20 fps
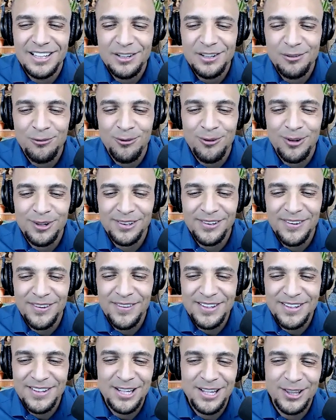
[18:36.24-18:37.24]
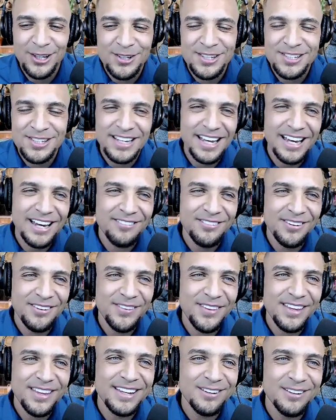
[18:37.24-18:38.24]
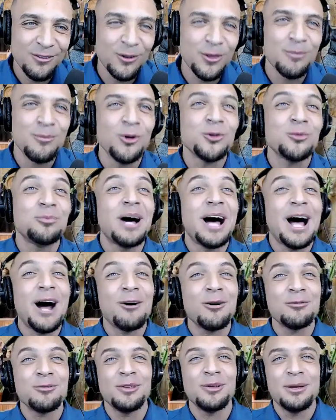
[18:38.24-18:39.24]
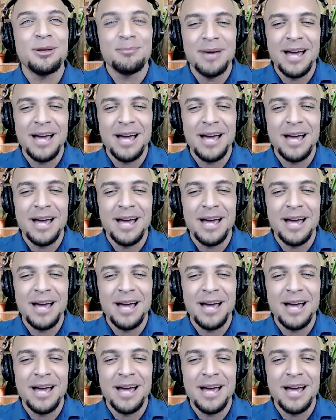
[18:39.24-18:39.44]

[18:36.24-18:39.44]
one of the things I learned is that the most powerful,